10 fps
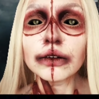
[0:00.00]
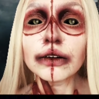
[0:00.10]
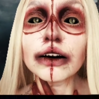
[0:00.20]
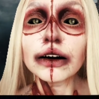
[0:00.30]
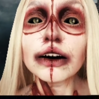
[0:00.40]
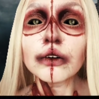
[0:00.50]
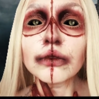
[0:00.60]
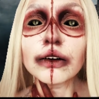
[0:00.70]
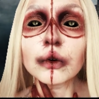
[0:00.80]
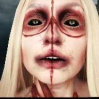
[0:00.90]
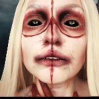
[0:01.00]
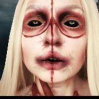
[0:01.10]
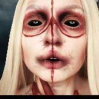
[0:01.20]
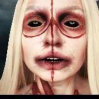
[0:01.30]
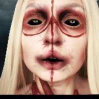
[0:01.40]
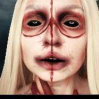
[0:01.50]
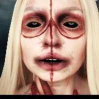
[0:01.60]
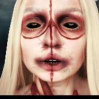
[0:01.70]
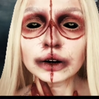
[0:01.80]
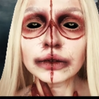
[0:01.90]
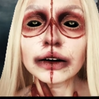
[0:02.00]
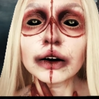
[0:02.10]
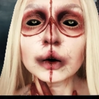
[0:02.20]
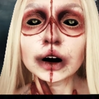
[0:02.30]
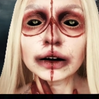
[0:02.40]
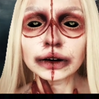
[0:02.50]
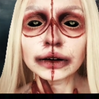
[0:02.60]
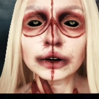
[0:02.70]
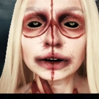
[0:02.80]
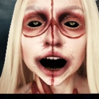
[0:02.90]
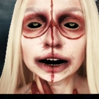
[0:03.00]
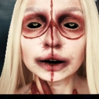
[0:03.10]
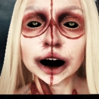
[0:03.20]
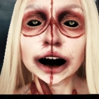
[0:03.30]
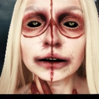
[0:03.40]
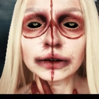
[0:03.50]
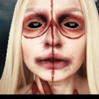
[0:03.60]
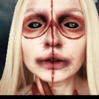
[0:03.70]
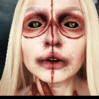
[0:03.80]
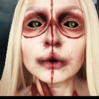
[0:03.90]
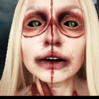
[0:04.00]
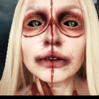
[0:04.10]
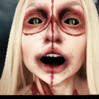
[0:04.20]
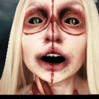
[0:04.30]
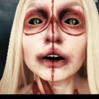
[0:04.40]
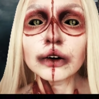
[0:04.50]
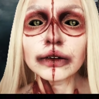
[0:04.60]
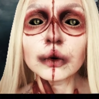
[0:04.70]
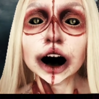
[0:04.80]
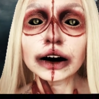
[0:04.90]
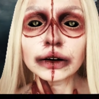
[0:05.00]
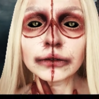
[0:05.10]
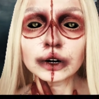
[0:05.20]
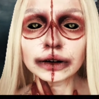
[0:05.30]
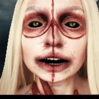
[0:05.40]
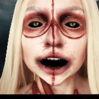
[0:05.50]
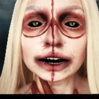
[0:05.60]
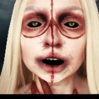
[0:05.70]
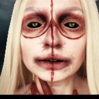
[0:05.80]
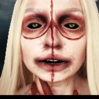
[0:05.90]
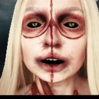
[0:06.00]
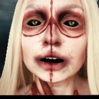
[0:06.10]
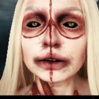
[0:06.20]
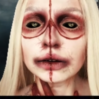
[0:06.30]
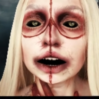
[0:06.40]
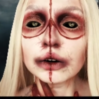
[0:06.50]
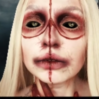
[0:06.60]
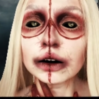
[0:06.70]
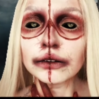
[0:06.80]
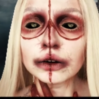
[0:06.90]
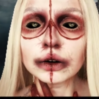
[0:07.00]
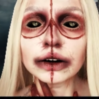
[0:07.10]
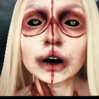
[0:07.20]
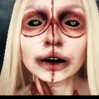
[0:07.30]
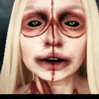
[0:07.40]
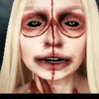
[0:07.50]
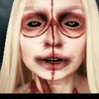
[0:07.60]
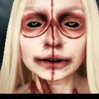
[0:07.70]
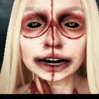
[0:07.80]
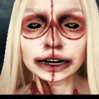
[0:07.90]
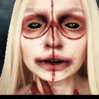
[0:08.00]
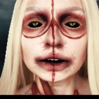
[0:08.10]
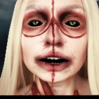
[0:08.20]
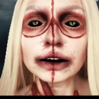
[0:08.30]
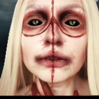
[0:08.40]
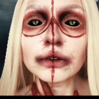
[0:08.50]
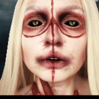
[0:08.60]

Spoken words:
Sometimes when the weather was right and she'd had enough being drunk alone, she would call our school up and tell them we had both come down with summer sickness and we'd